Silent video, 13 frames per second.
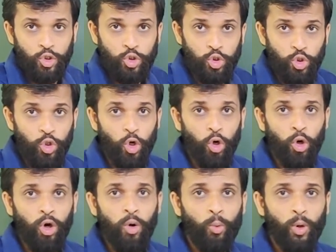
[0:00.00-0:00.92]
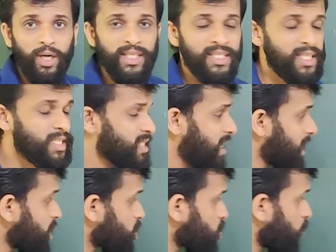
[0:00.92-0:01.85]
to know what is
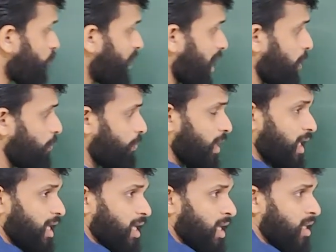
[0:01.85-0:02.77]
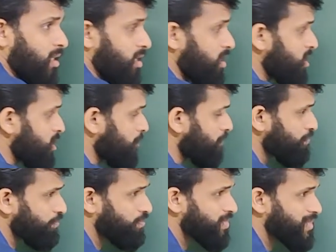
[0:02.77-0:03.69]
inside it. So when I'm breaking this,
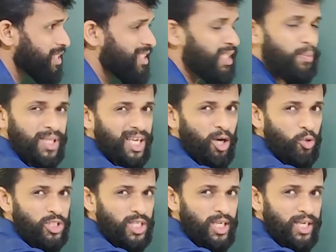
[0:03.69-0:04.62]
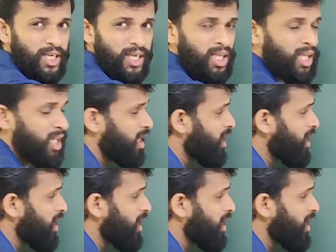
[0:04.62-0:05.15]
there's something outside, right?